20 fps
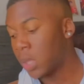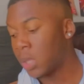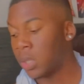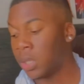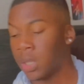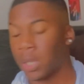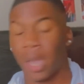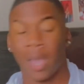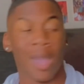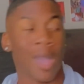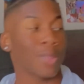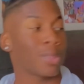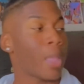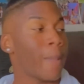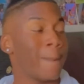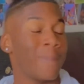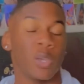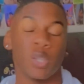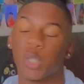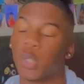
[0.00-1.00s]
yeah, I got
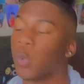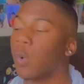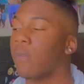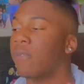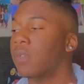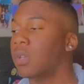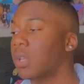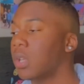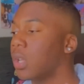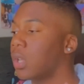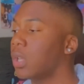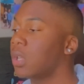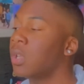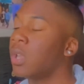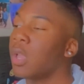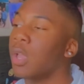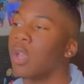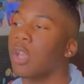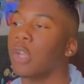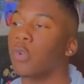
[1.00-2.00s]
that pistol over there
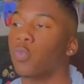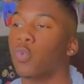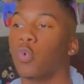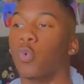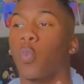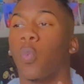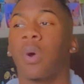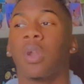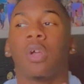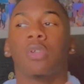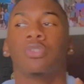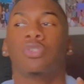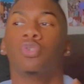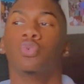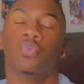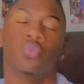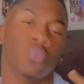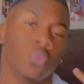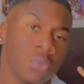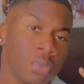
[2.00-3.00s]
in room
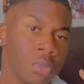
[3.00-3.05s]
102.